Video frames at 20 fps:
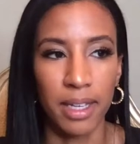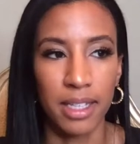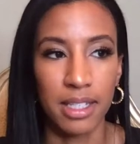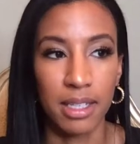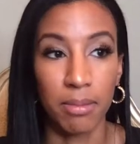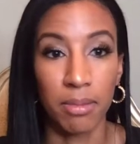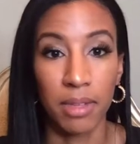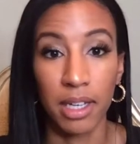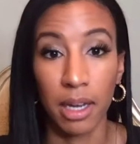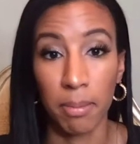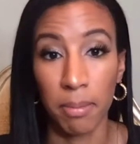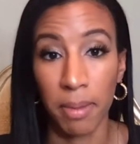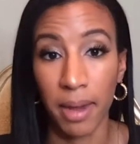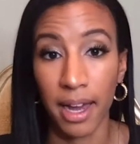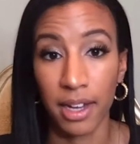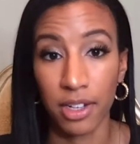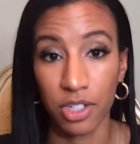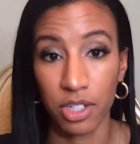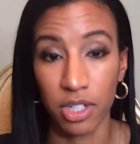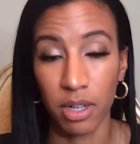something I'm
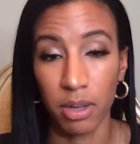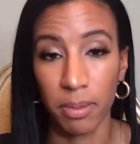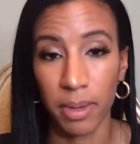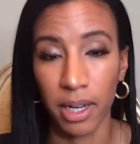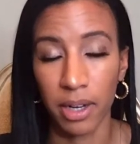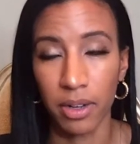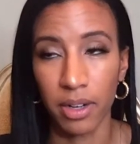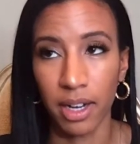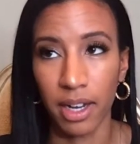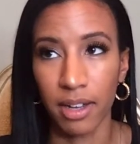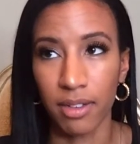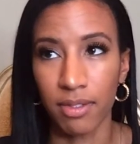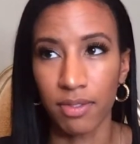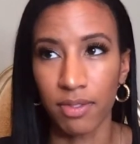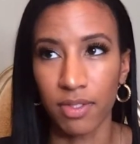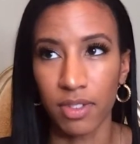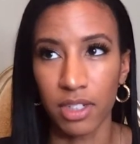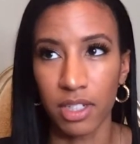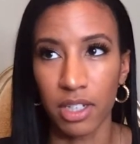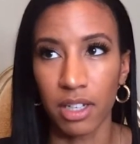passionate about. I've
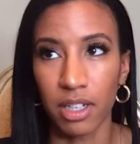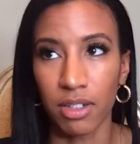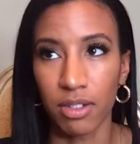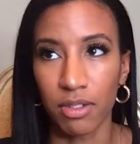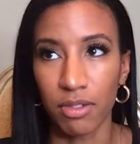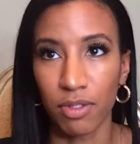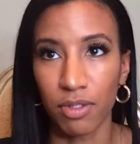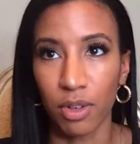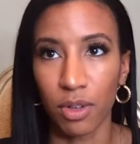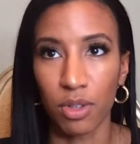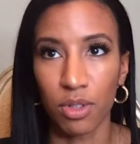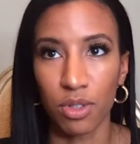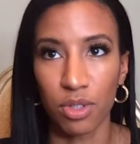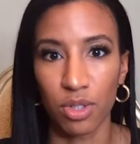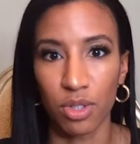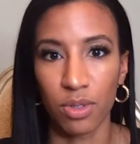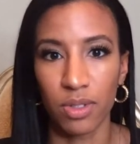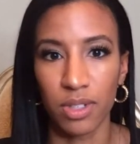done photo shoots